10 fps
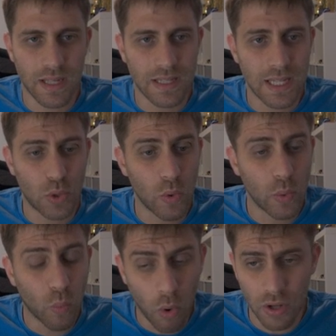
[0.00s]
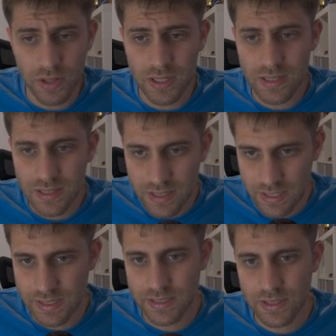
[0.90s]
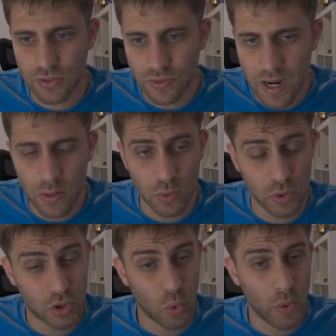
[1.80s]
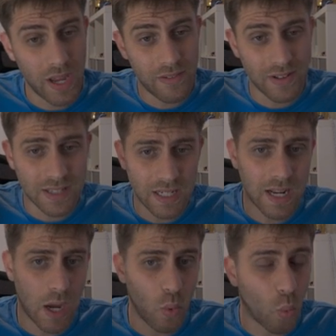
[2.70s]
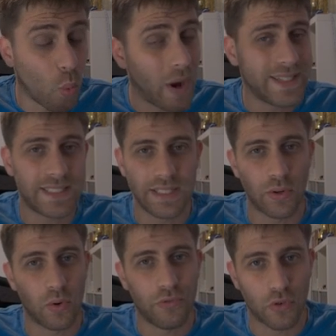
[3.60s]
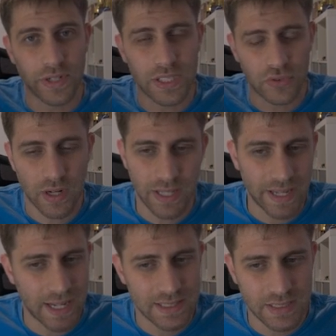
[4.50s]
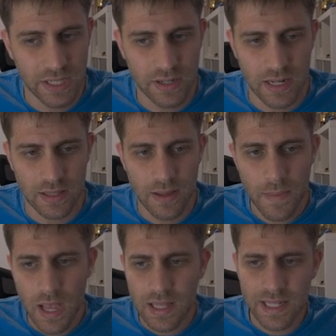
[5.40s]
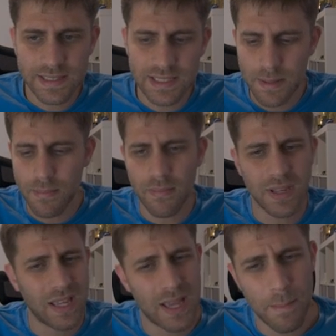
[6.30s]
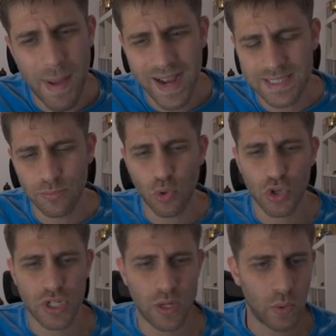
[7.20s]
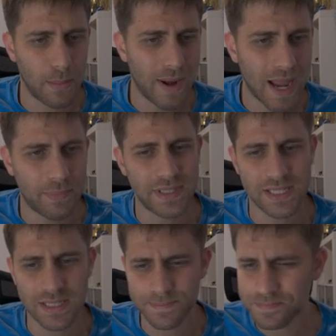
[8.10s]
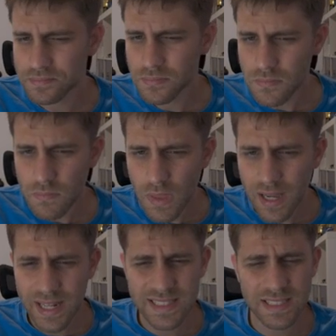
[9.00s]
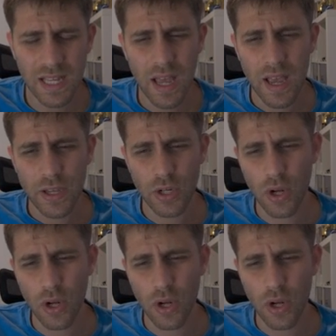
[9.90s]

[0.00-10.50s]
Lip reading: that we won this round. So we have until now 1-0 for Israel against Ireland. Let's see Maxim Brochner with the black pieces. Let's, you